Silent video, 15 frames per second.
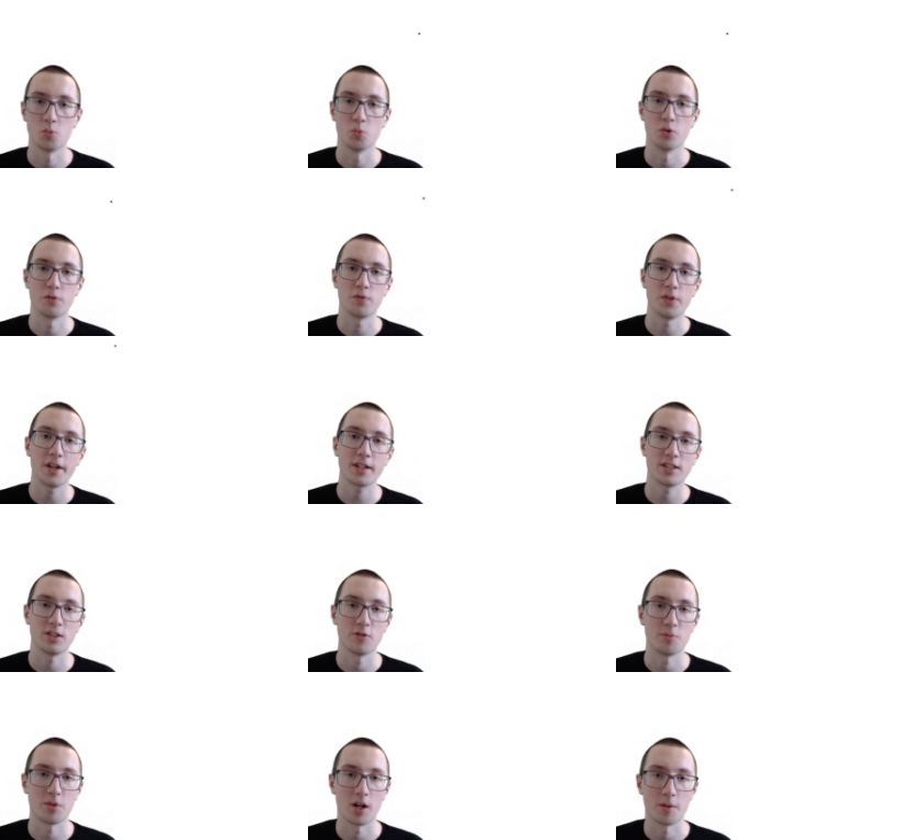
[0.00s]

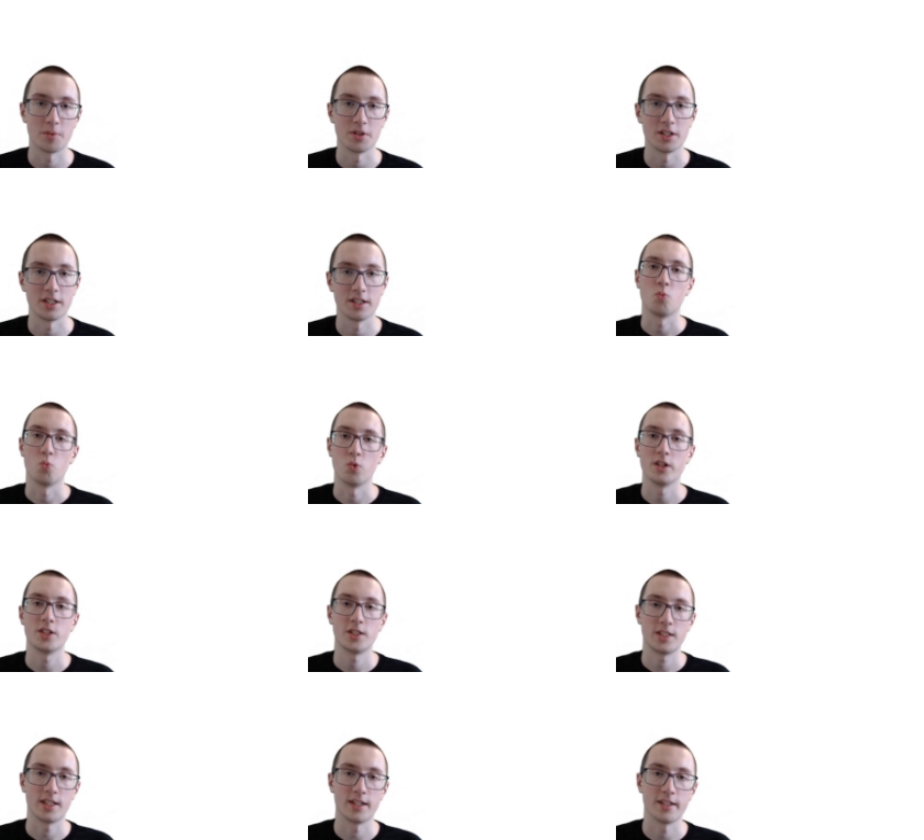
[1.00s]
reflexive property,
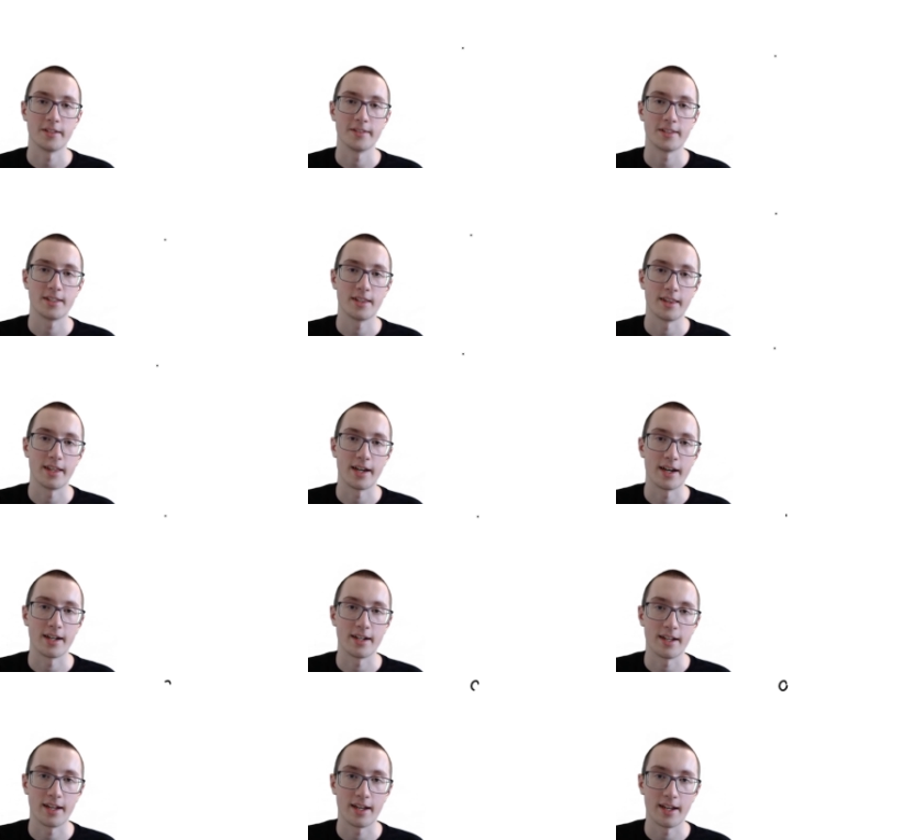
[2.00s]
which says
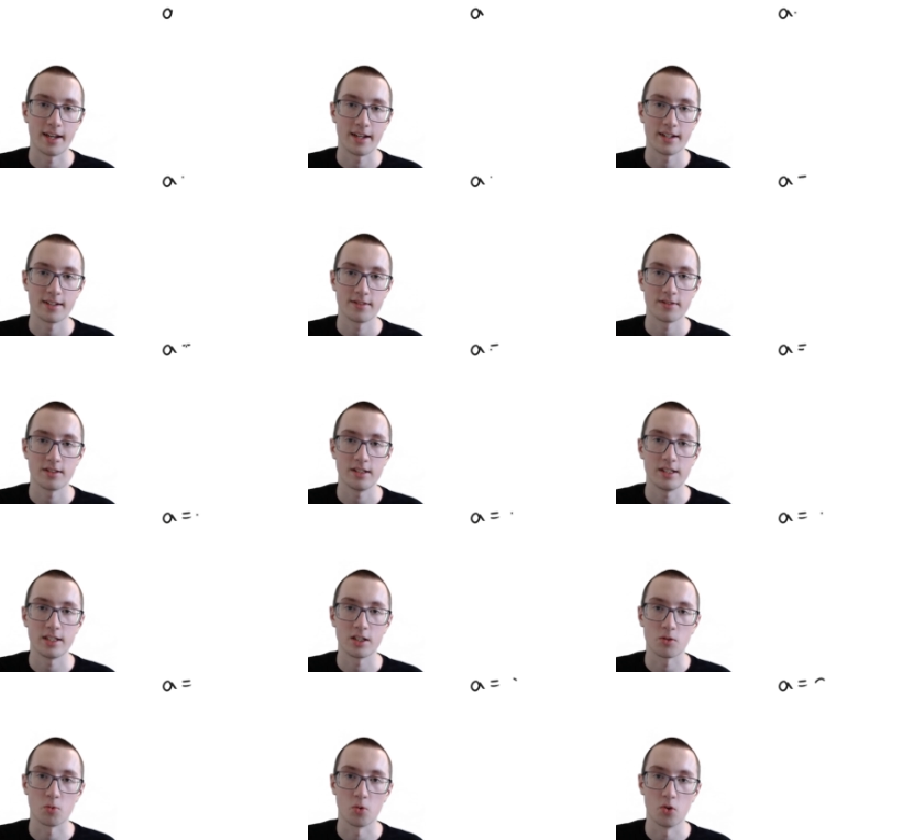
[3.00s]
that A
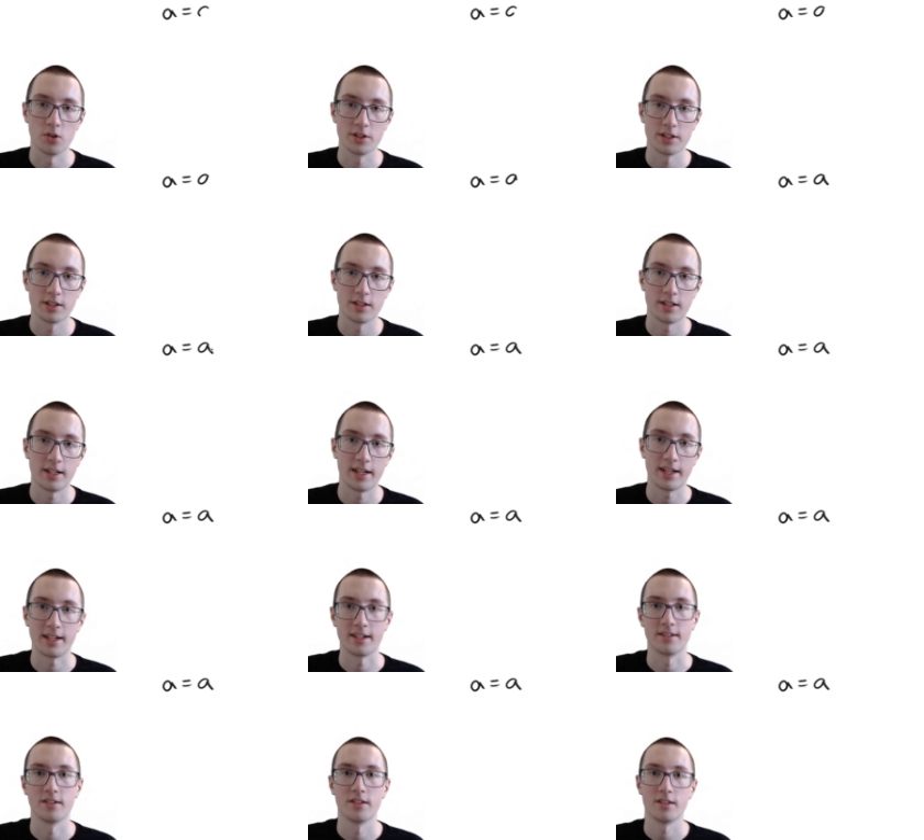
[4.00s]
equals
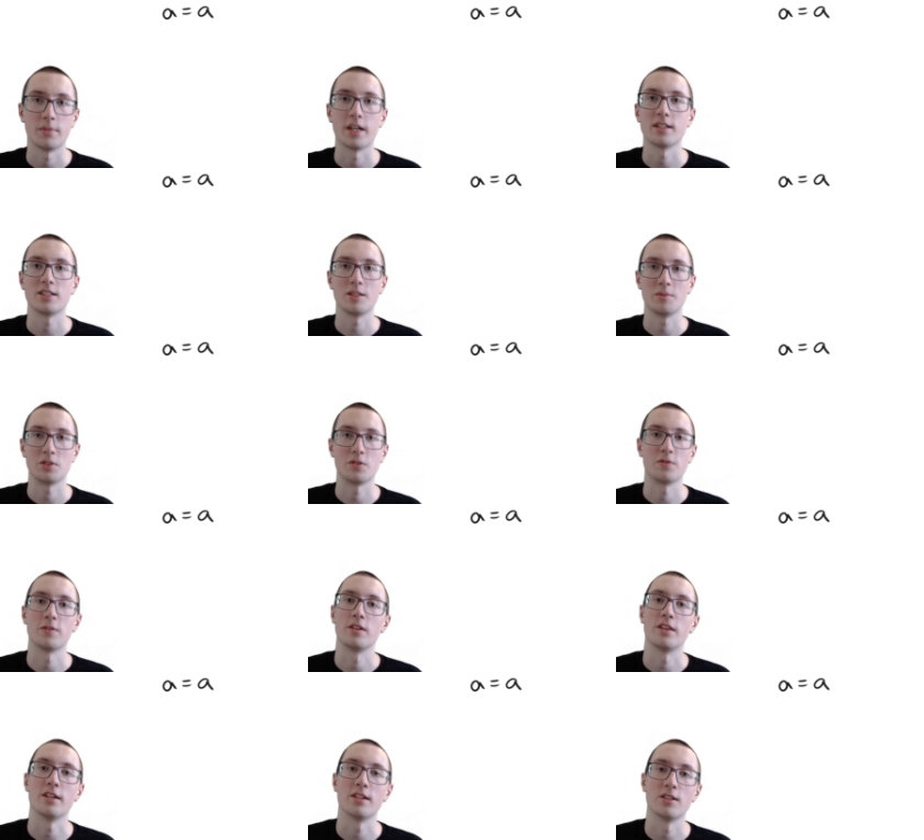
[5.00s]
A. That seems to
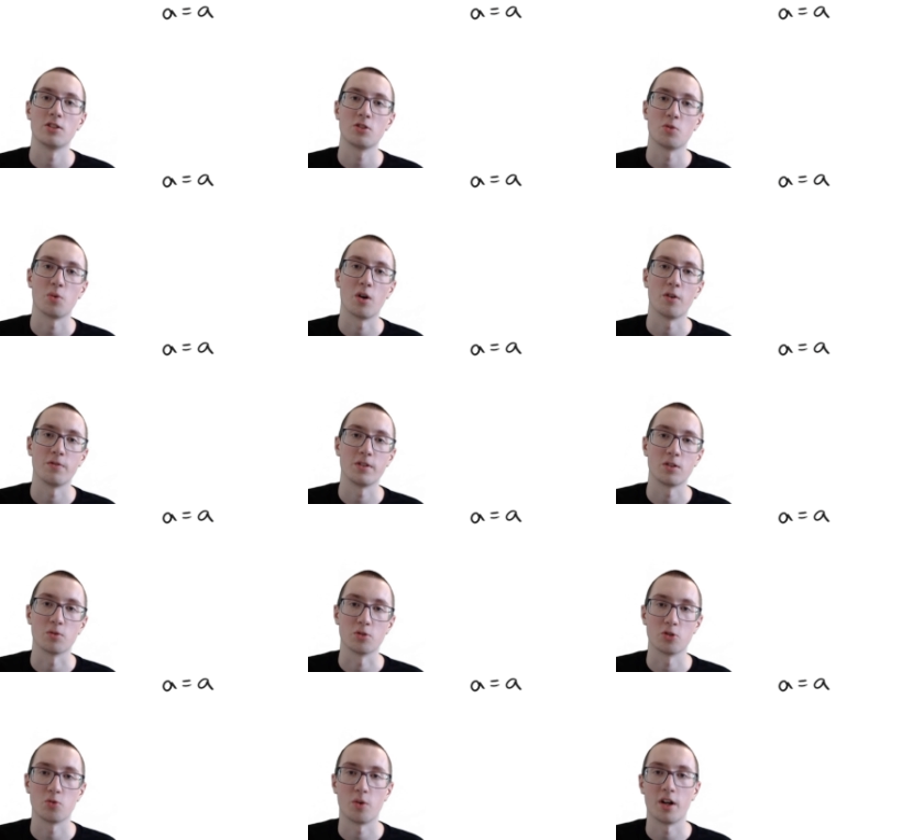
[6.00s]
fit this. 12
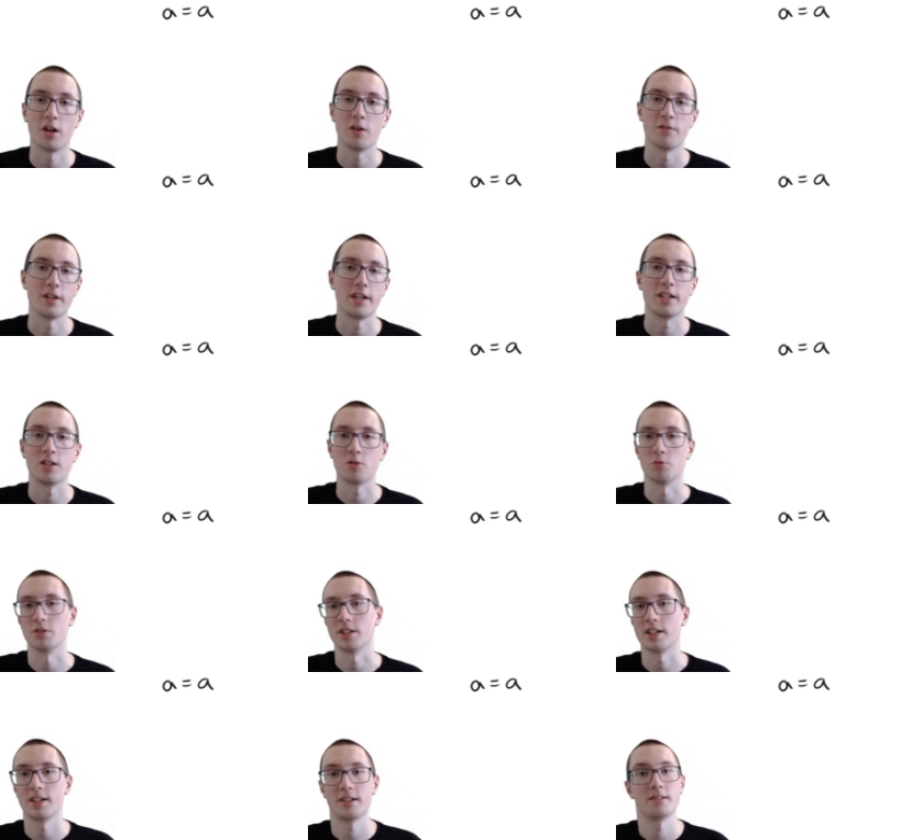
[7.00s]
equals 12, A
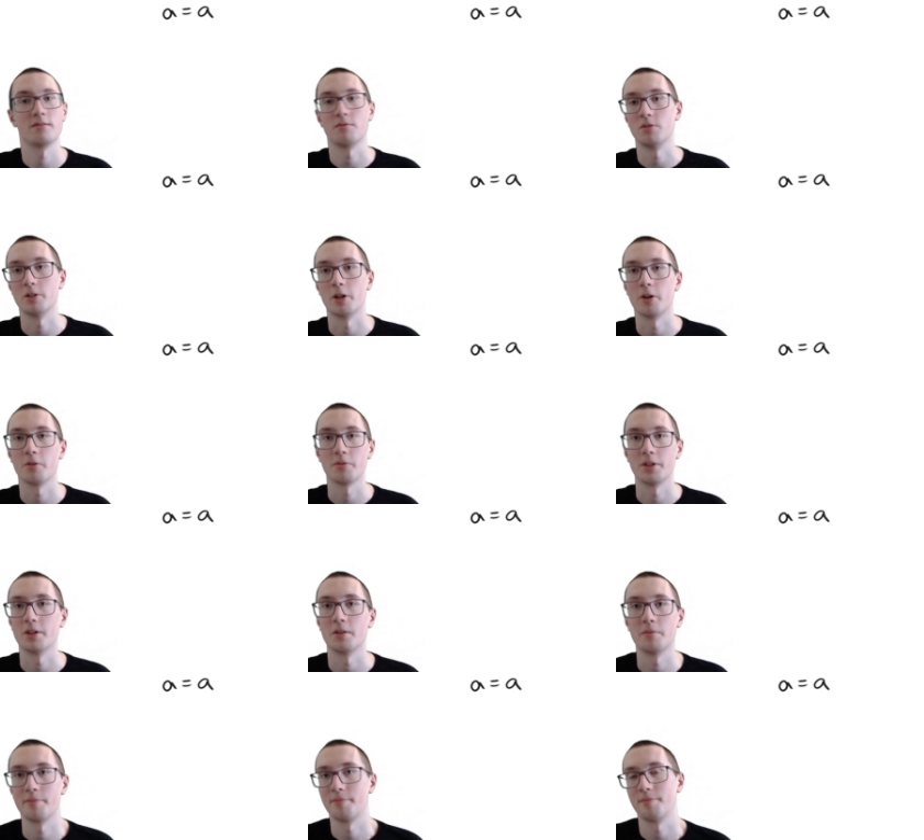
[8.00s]
equals A, you know,
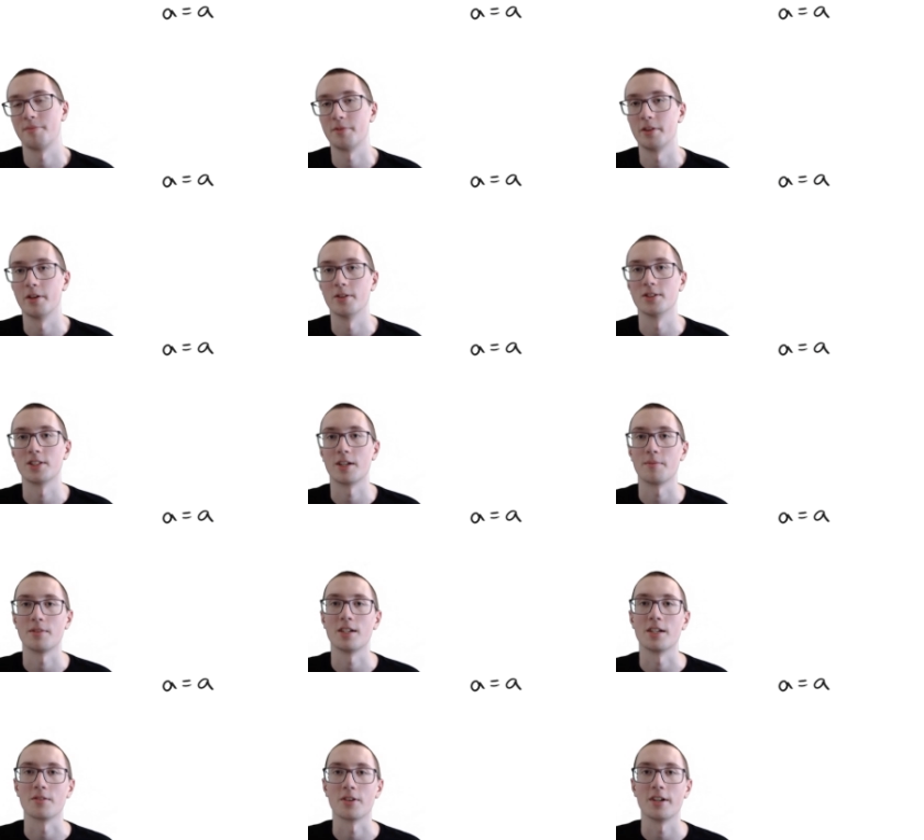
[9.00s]
they're, they're the same
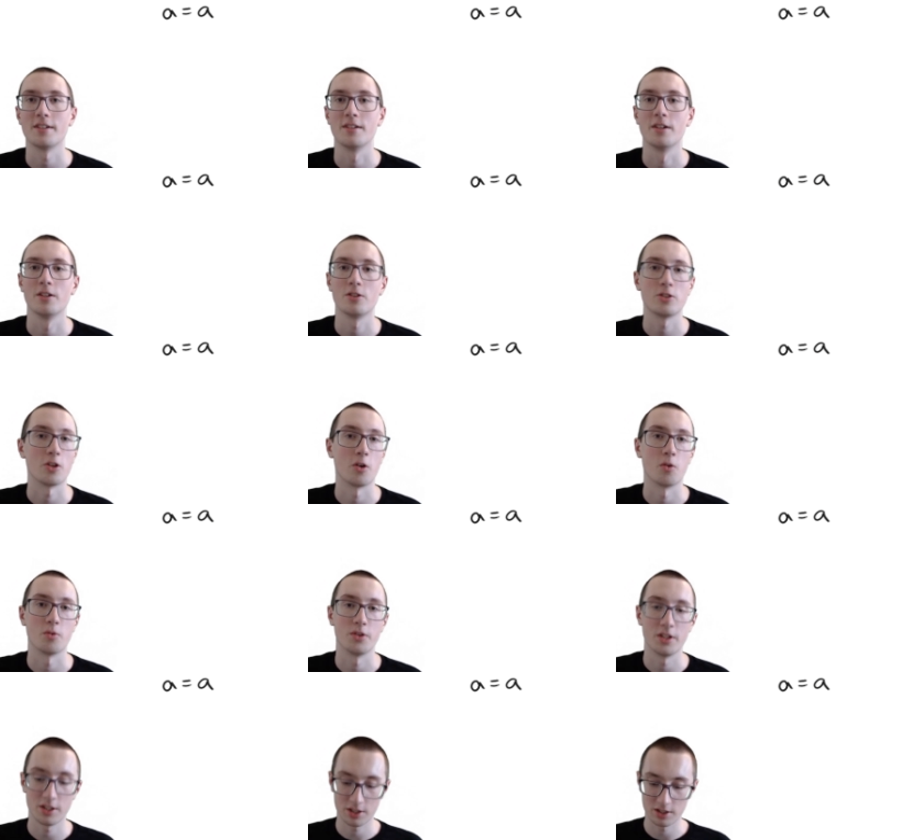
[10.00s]
thing, right?
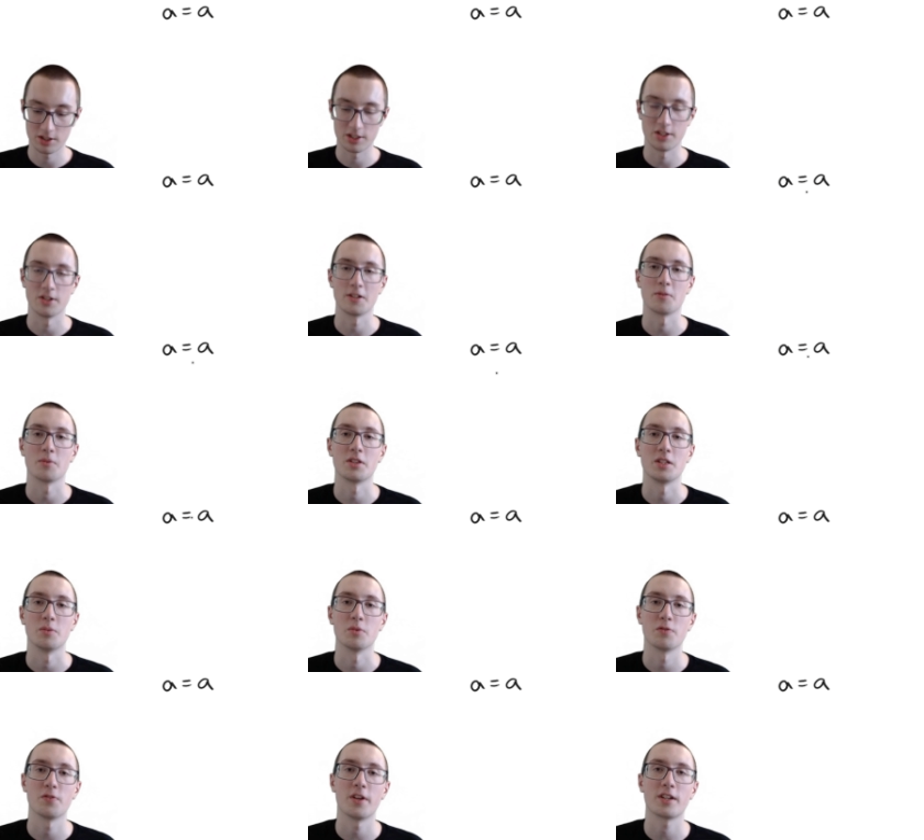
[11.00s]
So this is dealing with the
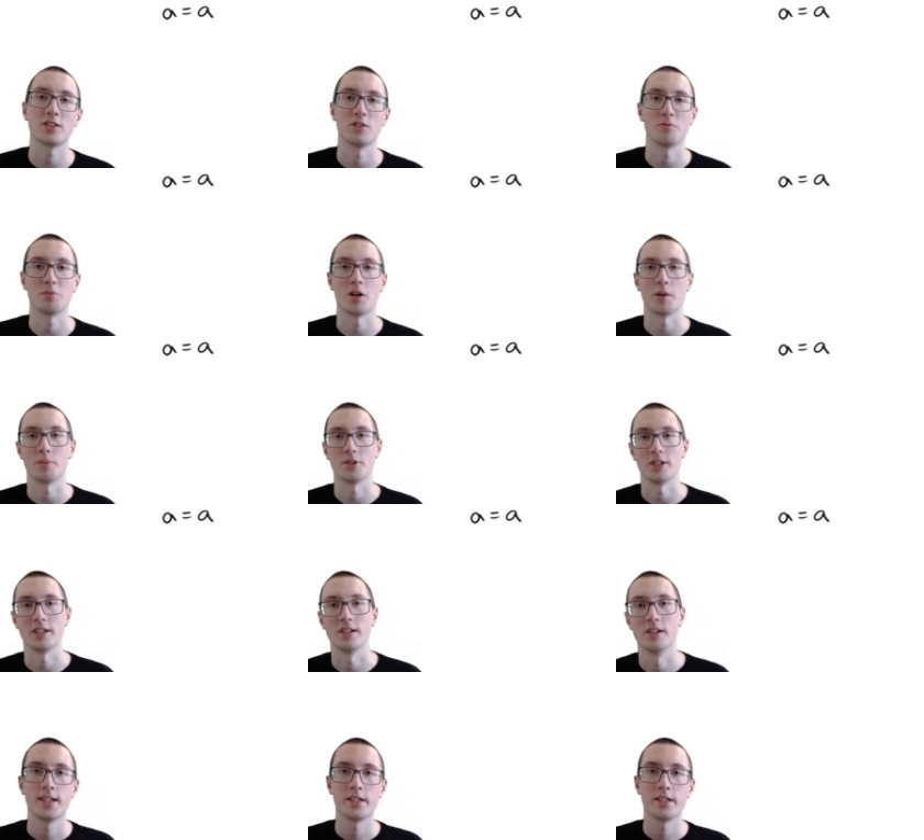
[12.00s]
reflexive property.